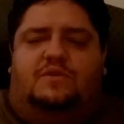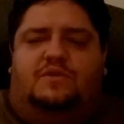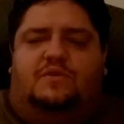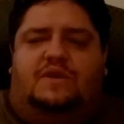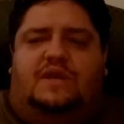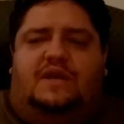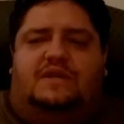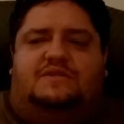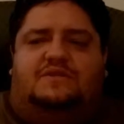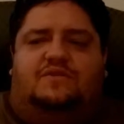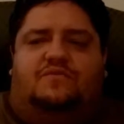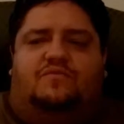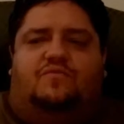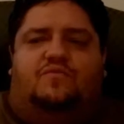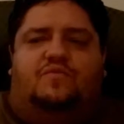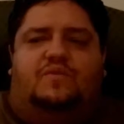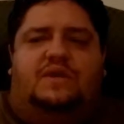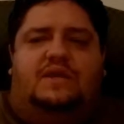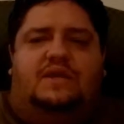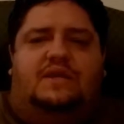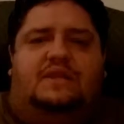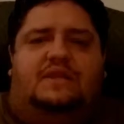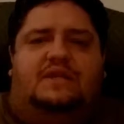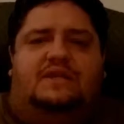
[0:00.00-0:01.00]
You get to
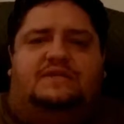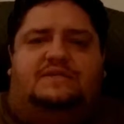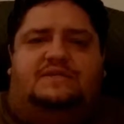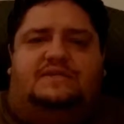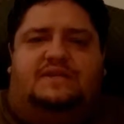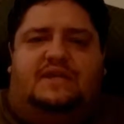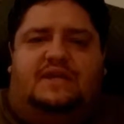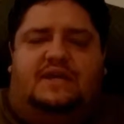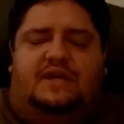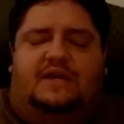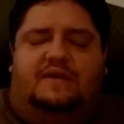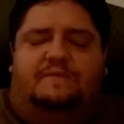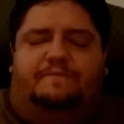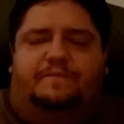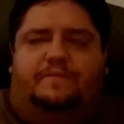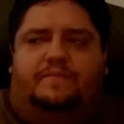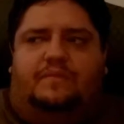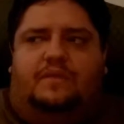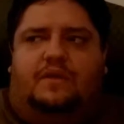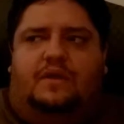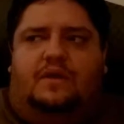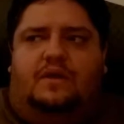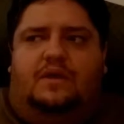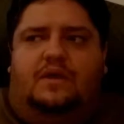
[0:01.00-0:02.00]
really see
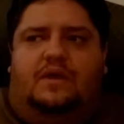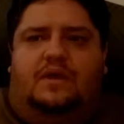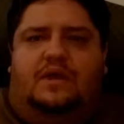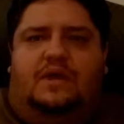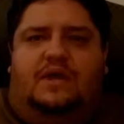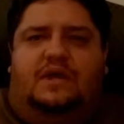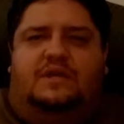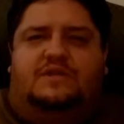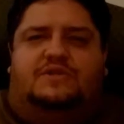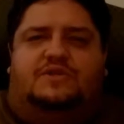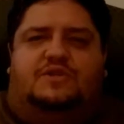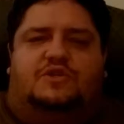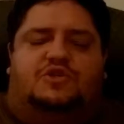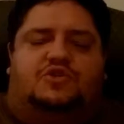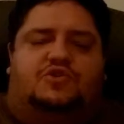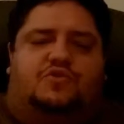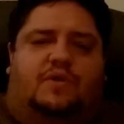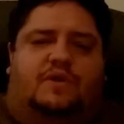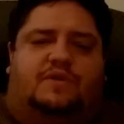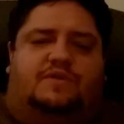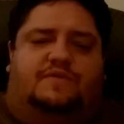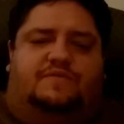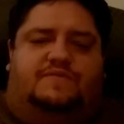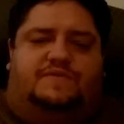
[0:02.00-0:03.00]
his
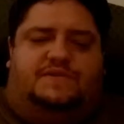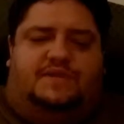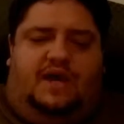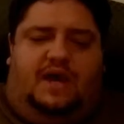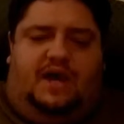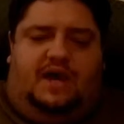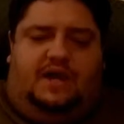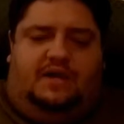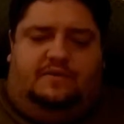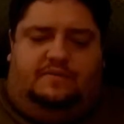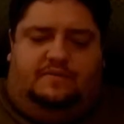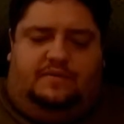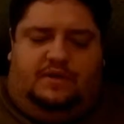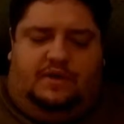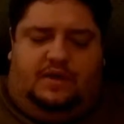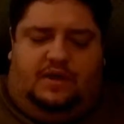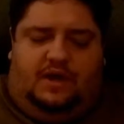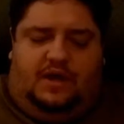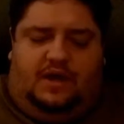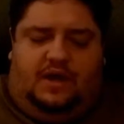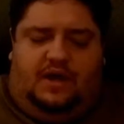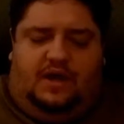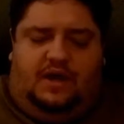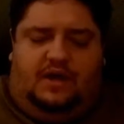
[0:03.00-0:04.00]
destructive side.
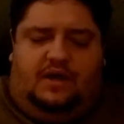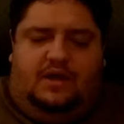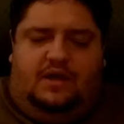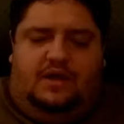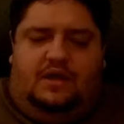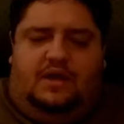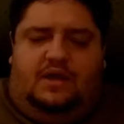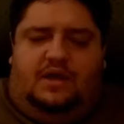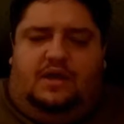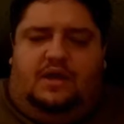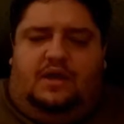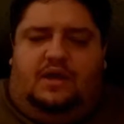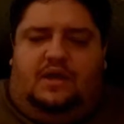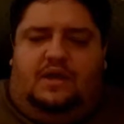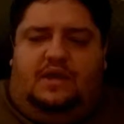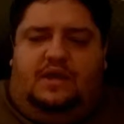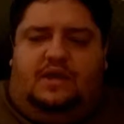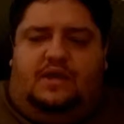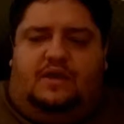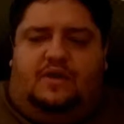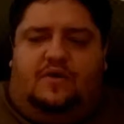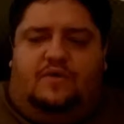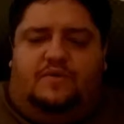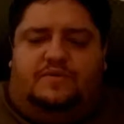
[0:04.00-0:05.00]

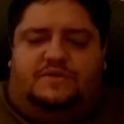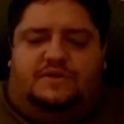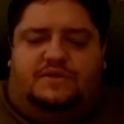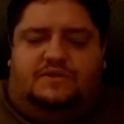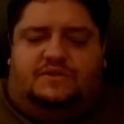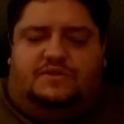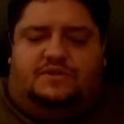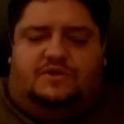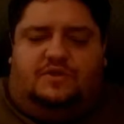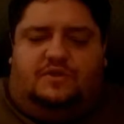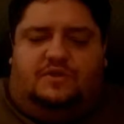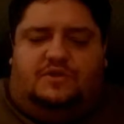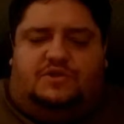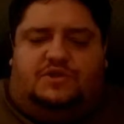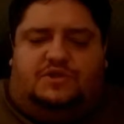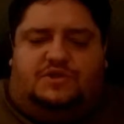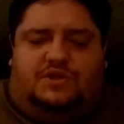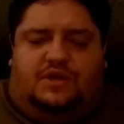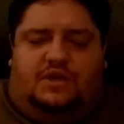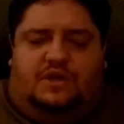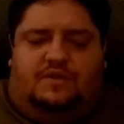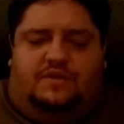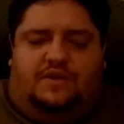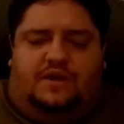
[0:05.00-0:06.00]
They go in search
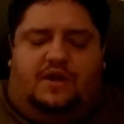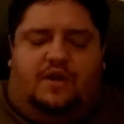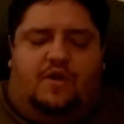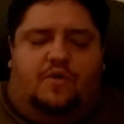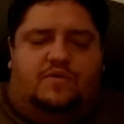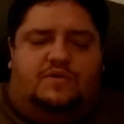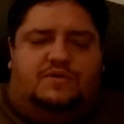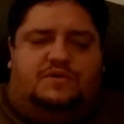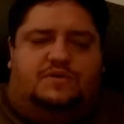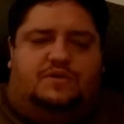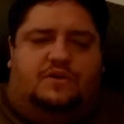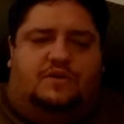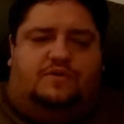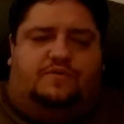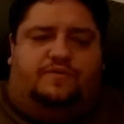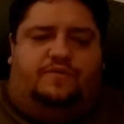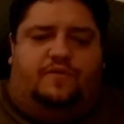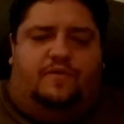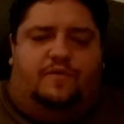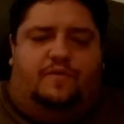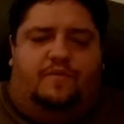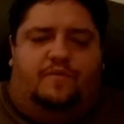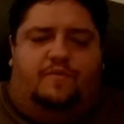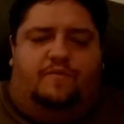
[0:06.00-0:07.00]

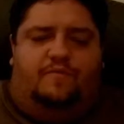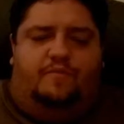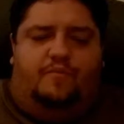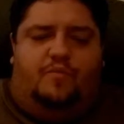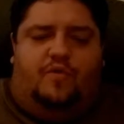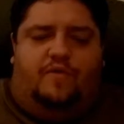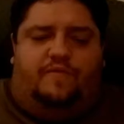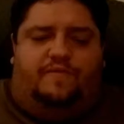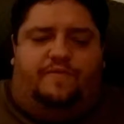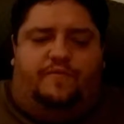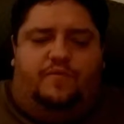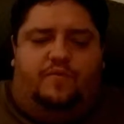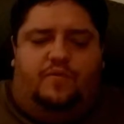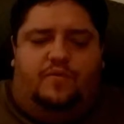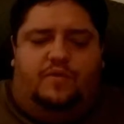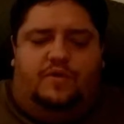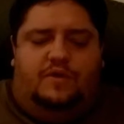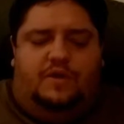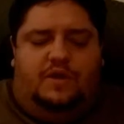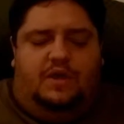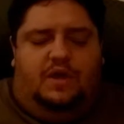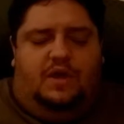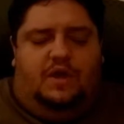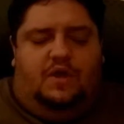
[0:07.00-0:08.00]
for more
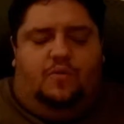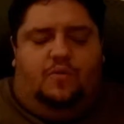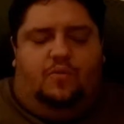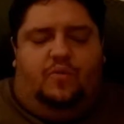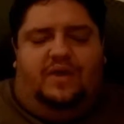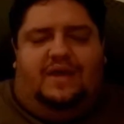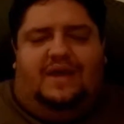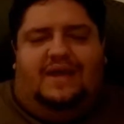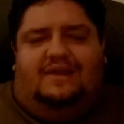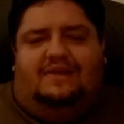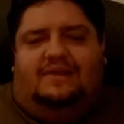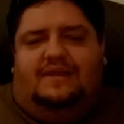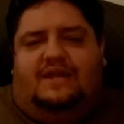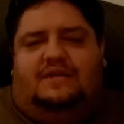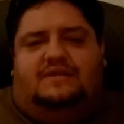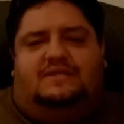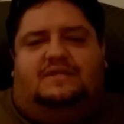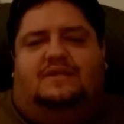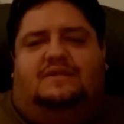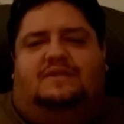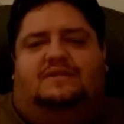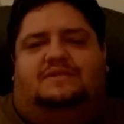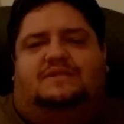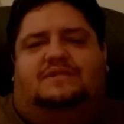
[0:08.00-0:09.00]
food. We get led
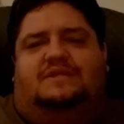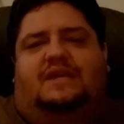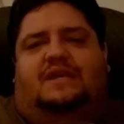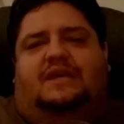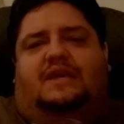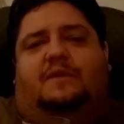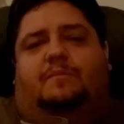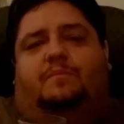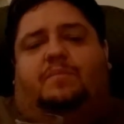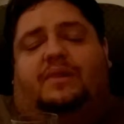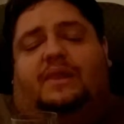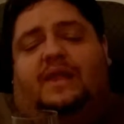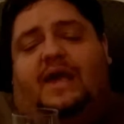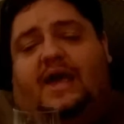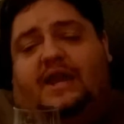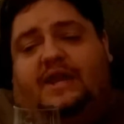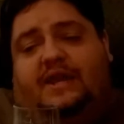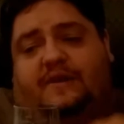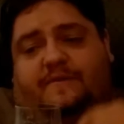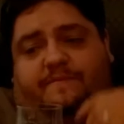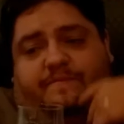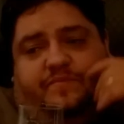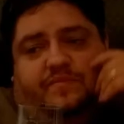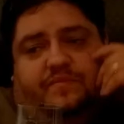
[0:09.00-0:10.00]
to this dinky
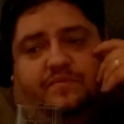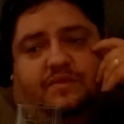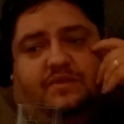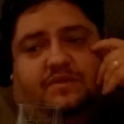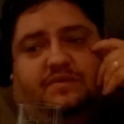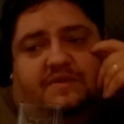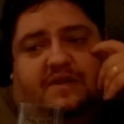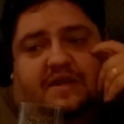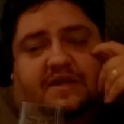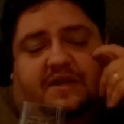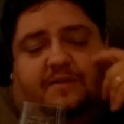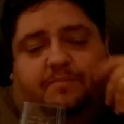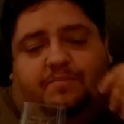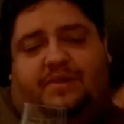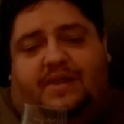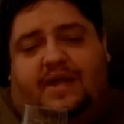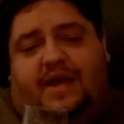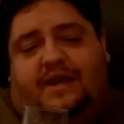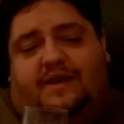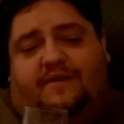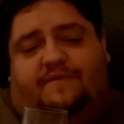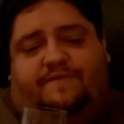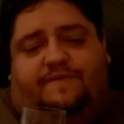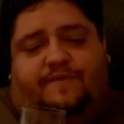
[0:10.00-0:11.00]
planet dinky
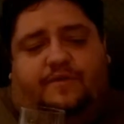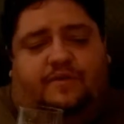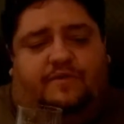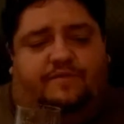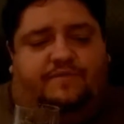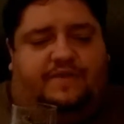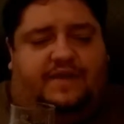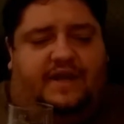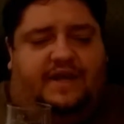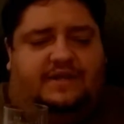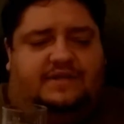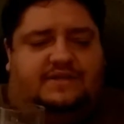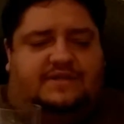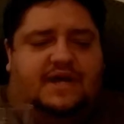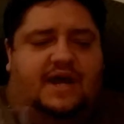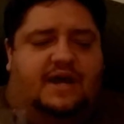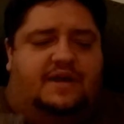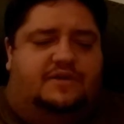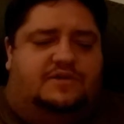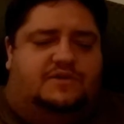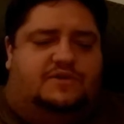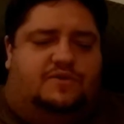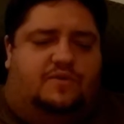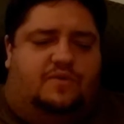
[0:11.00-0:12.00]
planet full of like
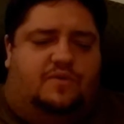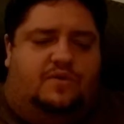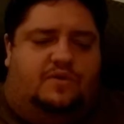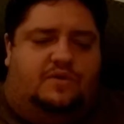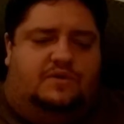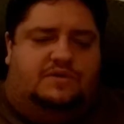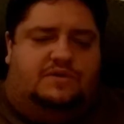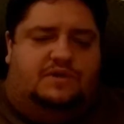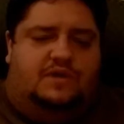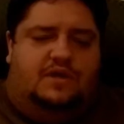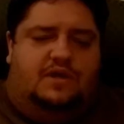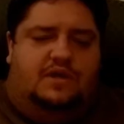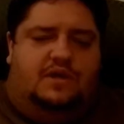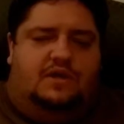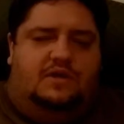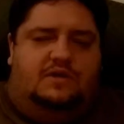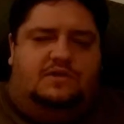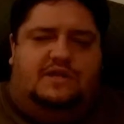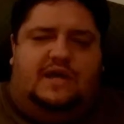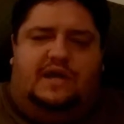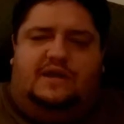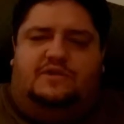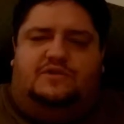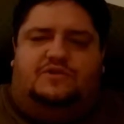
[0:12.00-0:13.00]
dinosaurs,
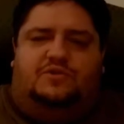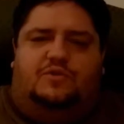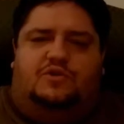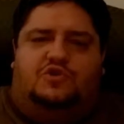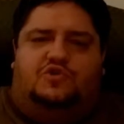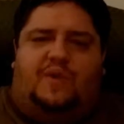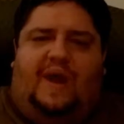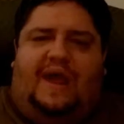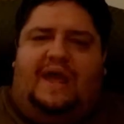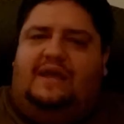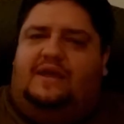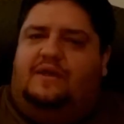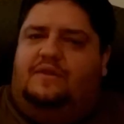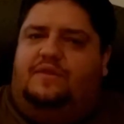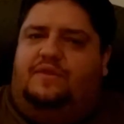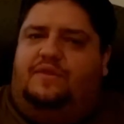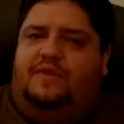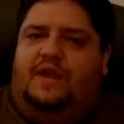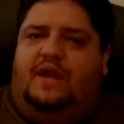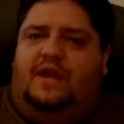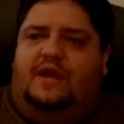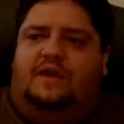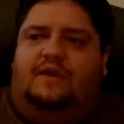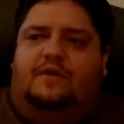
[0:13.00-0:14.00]
dinosaur dragon
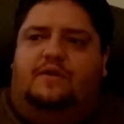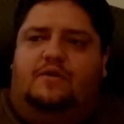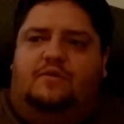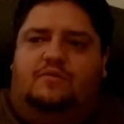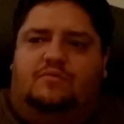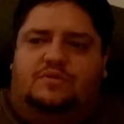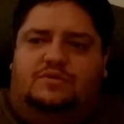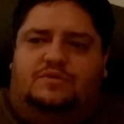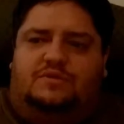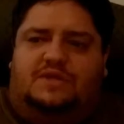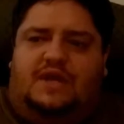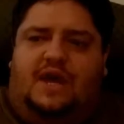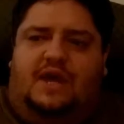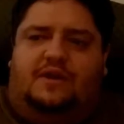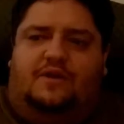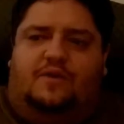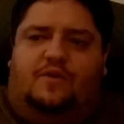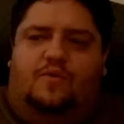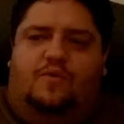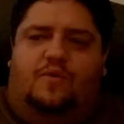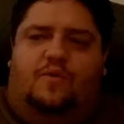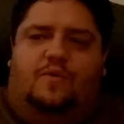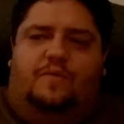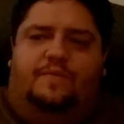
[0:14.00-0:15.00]
thing, which is kind
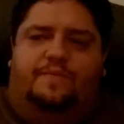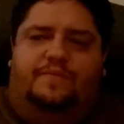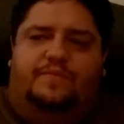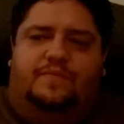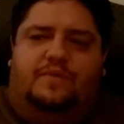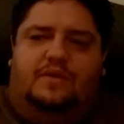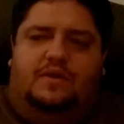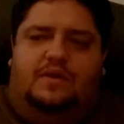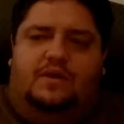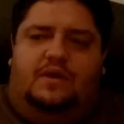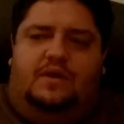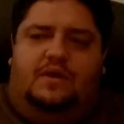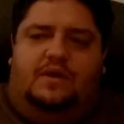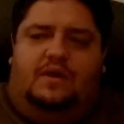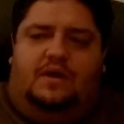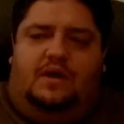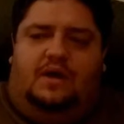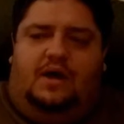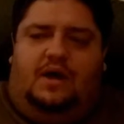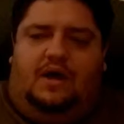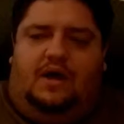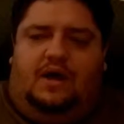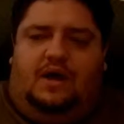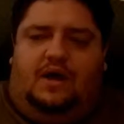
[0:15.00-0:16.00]
of cool.
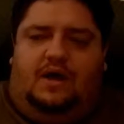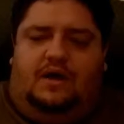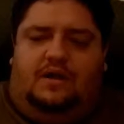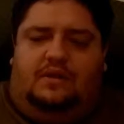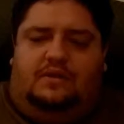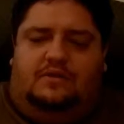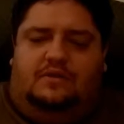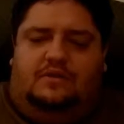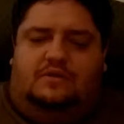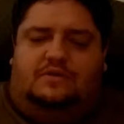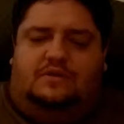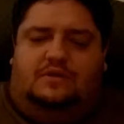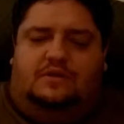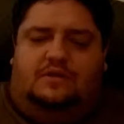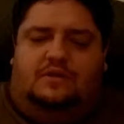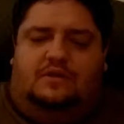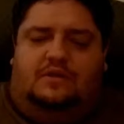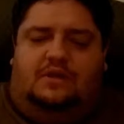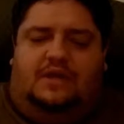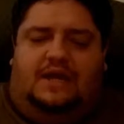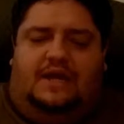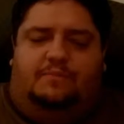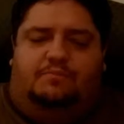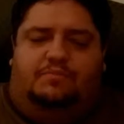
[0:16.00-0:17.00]
Looked a
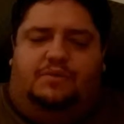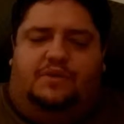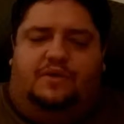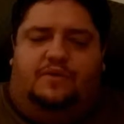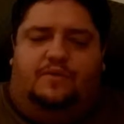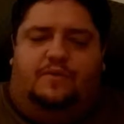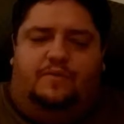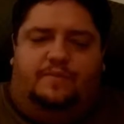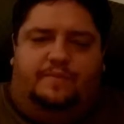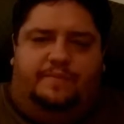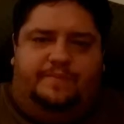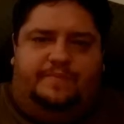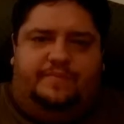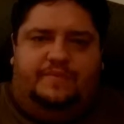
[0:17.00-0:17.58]
little like blue.